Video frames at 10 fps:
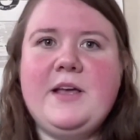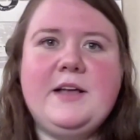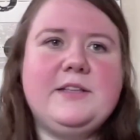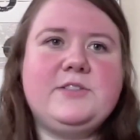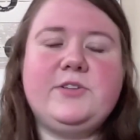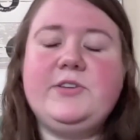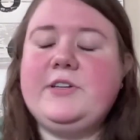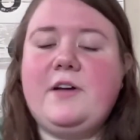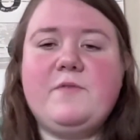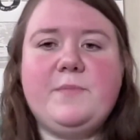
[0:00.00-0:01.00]
So you can
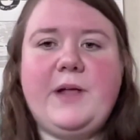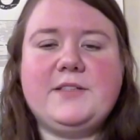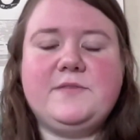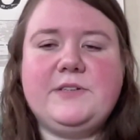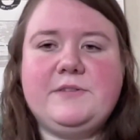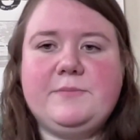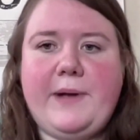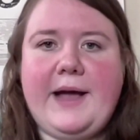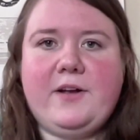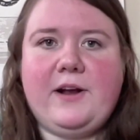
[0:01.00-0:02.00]
come from lots of different
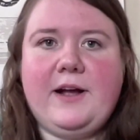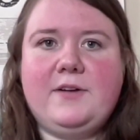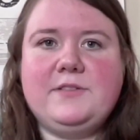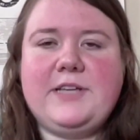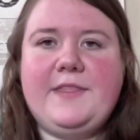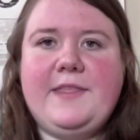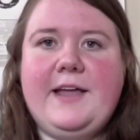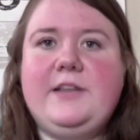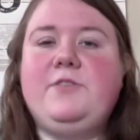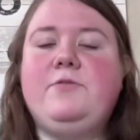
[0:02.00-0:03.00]
backgrounds, and
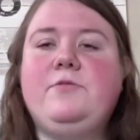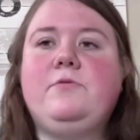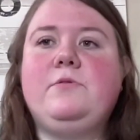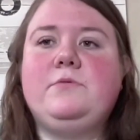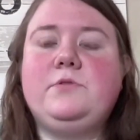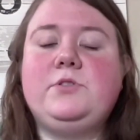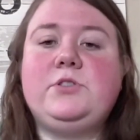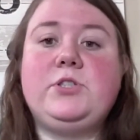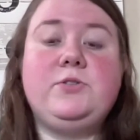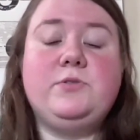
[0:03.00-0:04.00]
then you
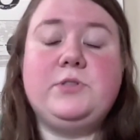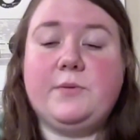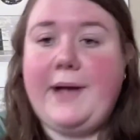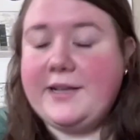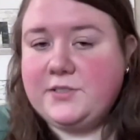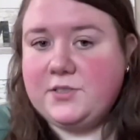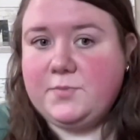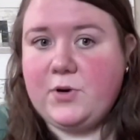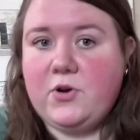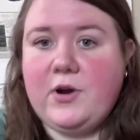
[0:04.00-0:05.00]
choose your master's
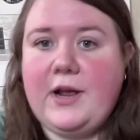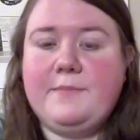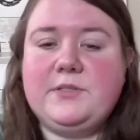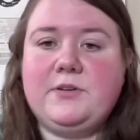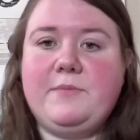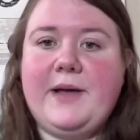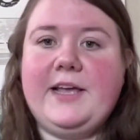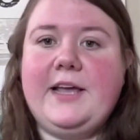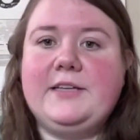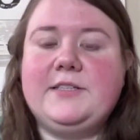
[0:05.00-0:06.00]
program. So in my
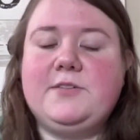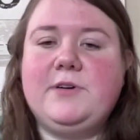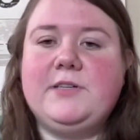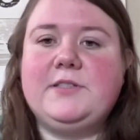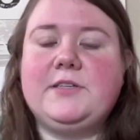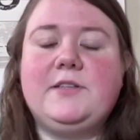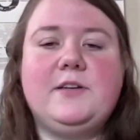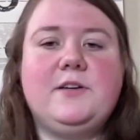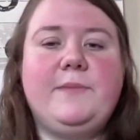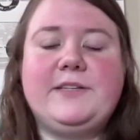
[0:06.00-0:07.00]
case, it was the
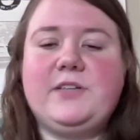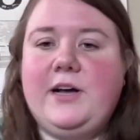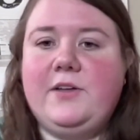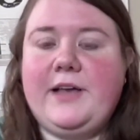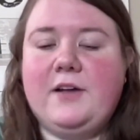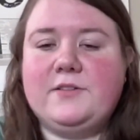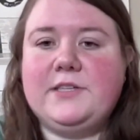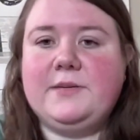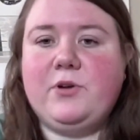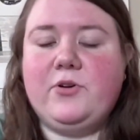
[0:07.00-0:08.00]
clinical mental health
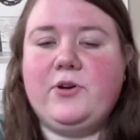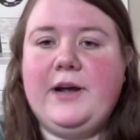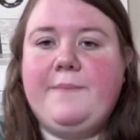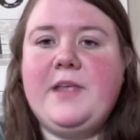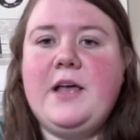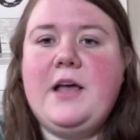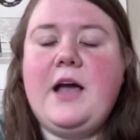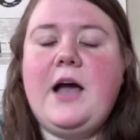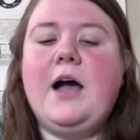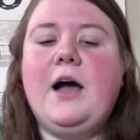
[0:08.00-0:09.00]
counseling program.
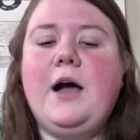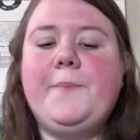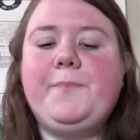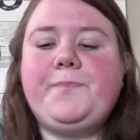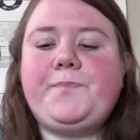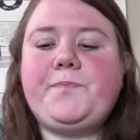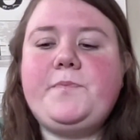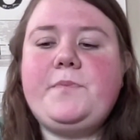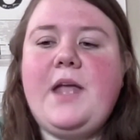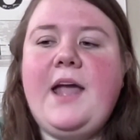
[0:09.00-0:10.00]
And
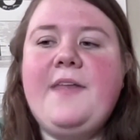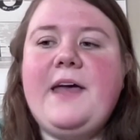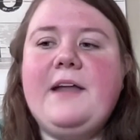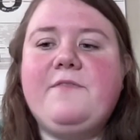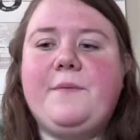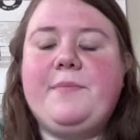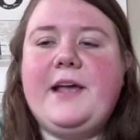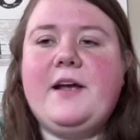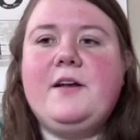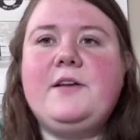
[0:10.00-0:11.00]
then from
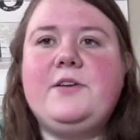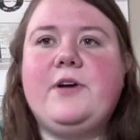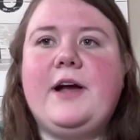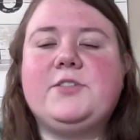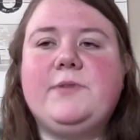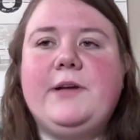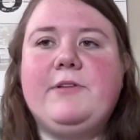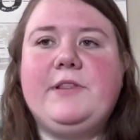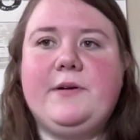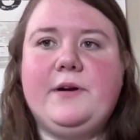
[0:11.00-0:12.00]
there, you graduate
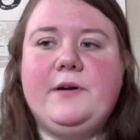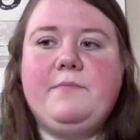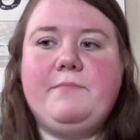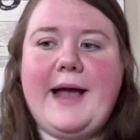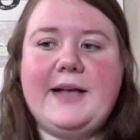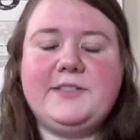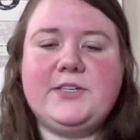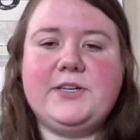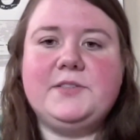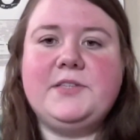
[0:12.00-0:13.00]
with your
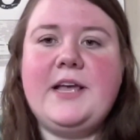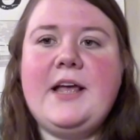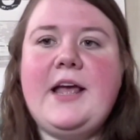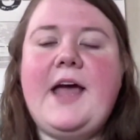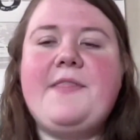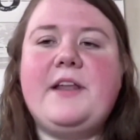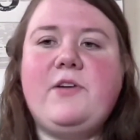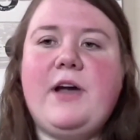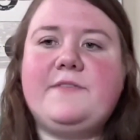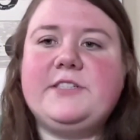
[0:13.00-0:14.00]
master's, and then you
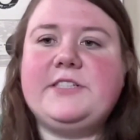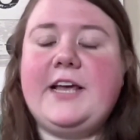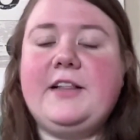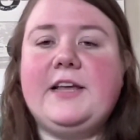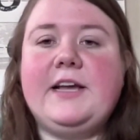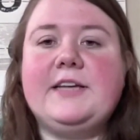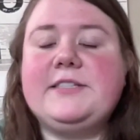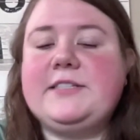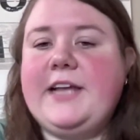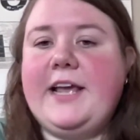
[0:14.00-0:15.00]
have to take like a
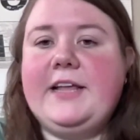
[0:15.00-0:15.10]
state